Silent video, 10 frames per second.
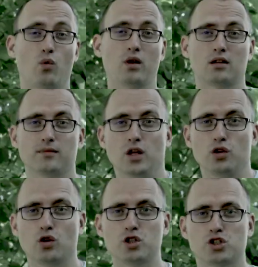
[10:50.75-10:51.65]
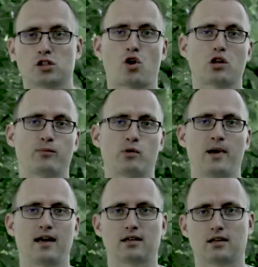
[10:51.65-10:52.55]
Well, you can just call up your
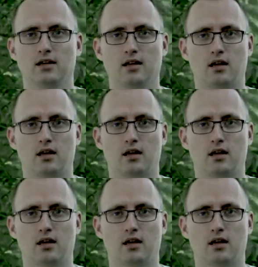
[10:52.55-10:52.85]
bank.